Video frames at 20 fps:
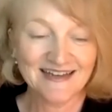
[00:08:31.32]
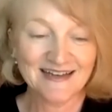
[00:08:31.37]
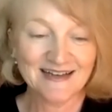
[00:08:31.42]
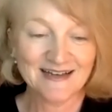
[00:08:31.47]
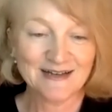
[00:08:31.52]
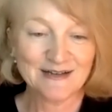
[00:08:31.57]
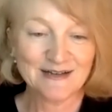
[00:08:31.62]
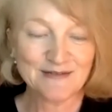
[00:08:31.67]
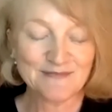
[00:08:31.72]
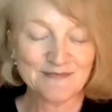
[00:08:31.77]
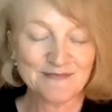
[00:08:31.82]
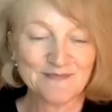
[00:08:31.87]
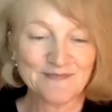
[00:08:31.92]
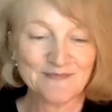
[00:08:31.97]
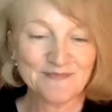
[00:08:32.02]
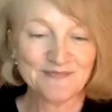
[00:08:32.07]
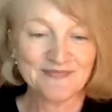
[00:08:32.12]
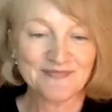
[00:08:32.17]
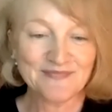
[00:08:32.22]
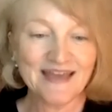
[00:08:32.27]
and
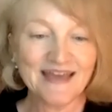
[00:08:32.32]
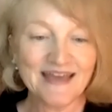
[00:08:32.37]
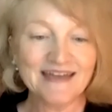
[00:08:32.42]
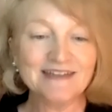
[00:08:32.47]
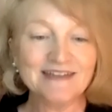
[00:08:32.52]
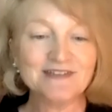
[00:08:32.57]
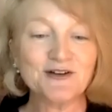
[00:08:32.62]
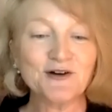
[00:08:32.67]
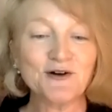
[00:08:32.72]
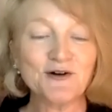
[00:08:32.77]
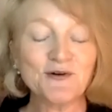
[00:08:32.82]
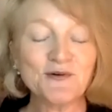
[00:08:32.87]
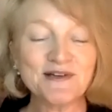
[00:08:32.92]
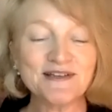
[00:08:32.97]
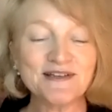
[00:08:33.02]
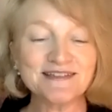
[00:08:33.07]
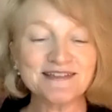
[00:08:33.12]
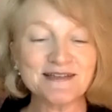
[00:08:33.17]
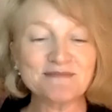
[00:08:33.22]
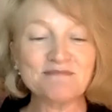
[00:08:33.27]
it's
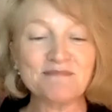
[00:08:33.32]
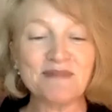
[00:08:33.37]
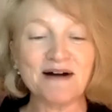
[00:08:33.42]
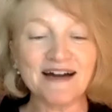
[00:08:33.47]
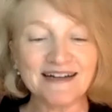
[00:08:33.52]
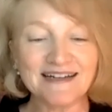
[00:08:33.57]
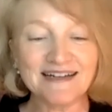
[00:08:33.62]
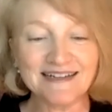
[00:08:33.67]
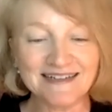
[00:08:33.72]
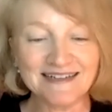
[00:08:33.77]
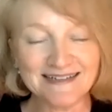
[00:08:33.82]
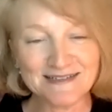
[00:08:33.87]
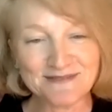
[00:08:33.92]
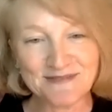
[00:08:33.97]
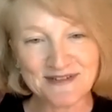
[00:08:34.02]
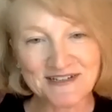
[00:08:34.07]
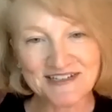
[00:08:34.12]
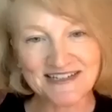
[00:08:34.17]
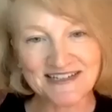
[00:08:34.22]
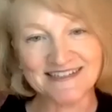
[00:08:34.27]
always embodied as
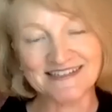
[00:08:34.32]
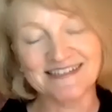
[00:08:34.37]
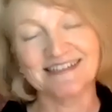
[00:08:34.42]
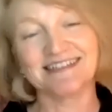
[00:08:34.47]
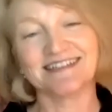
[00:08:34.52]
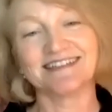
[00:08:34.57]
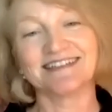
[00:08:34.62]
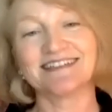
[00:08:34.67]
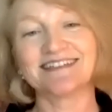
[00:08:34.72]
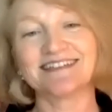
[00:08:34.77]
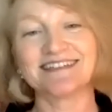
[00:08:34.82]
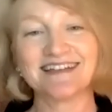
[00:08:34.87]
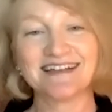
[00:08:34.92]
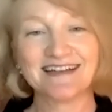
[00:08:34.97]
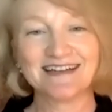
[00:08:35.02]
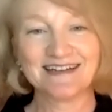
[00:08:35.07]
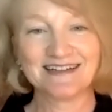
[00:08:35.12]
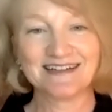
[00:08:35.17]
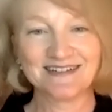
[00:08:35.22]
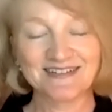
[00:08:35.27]
much as it is
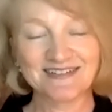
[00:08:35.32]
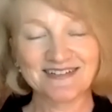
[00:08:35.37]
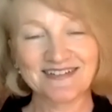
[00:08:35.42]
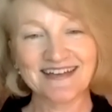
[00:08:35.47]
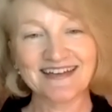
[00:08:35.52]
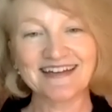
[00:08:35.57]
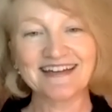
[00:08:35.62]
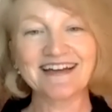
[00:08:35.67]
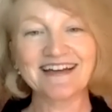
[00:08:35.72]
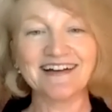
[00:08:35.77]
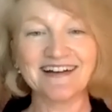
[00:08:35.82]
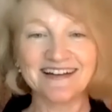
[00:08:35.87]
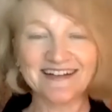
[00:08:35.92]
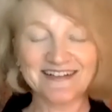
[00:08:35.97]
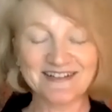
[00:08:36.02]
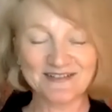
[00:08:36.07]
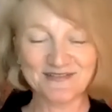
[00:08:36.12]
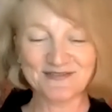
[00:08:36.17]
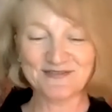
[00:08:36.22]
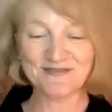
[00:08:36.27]
any
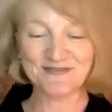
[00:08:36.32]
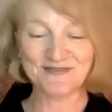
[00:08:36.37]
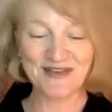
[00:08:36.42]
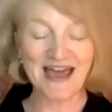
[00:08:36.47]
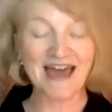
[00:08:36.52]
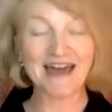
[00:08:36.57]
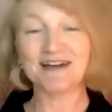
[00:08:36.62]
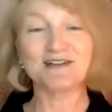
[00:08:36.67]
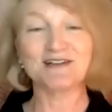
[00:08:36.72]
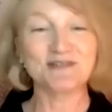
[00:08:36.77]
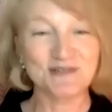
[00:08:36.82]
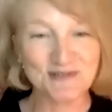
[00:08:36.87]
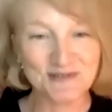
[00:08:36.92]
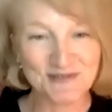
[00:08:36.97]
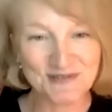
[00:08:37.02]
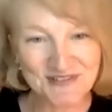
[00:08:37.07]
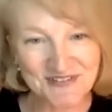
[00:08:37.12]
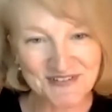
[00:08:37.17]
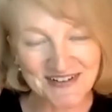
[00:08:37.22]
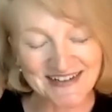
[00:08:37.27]
kind of
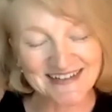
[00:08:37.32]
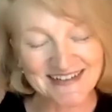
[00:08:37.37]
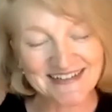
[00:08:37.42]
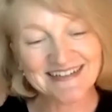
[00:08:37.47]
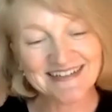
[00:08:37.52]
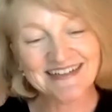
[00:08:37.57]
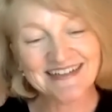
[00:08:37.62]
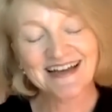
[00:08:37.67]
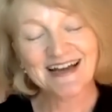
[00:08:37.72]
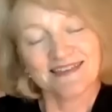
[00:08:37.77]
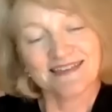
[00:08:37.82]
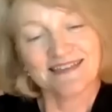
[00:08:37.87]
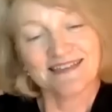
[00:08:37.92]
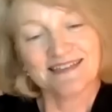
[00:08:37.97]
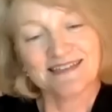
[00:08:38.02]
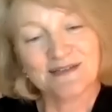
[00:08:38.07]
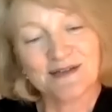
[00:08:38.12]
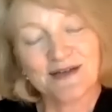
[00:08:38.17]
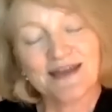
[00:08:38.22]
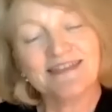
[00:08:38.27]
attitude, right?
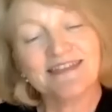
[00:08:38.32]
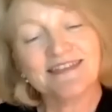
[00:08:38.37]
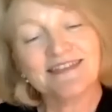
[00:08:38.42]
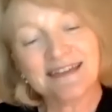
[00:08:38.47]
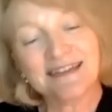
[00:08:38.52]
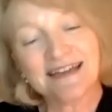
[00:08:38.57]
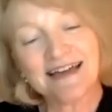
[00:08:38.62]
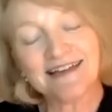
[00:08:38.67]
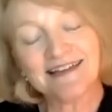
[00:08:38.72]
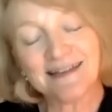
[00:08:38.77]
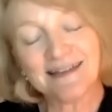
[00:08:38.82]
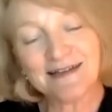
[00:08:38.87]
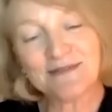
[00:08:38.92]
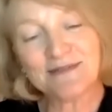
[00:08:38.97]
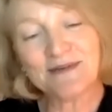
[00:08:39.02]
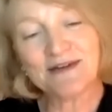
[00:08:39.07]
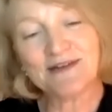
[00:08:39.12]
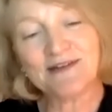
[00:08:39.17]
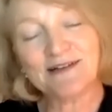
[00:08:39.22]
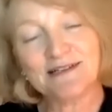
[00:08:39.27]
So, and the thing I like
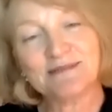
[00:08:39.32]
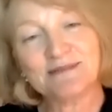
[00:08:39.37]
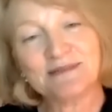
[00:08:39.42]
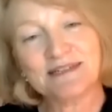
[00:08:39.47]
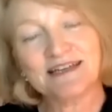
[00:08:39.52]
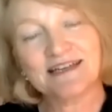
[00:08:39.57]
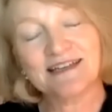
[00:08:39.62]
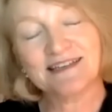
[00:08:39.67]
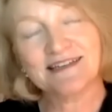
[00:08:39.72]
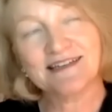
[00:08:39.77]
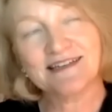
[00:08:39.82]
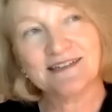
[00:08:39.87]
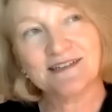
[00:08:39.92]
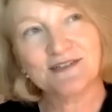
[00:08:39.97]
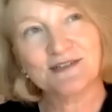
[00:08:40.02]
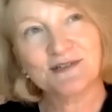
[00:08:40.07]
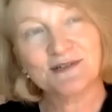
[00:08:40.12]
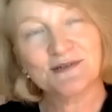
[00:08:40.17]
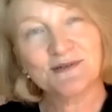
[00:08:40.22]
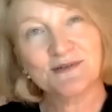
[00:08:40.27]
about hospitality
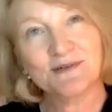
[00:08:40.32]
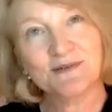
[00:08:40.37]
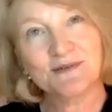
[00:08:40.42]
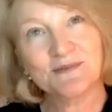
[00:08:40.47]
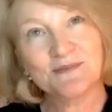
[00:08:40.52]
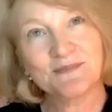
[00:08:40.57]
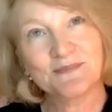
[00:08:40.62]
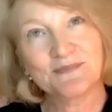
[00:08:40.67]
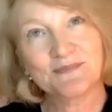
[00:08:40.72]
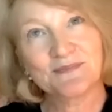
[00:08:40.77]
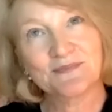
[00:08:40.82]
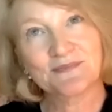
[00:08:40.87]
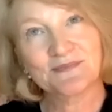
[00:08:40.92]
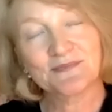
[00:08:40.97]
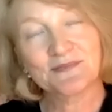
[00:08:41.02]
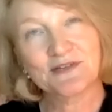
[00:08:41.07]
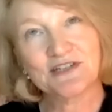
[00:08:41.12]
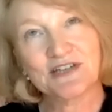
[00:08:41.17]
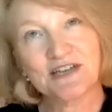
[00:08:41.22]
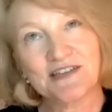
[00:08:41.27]
too,
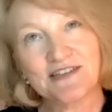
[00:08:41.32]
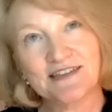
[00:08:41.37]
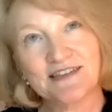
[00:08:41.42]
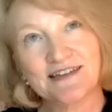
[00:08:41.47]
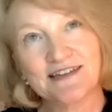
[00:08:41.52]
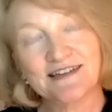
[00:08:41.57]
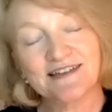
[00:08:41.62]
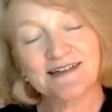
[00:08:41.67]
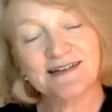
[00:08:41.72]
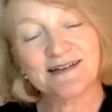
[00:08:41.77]
which I think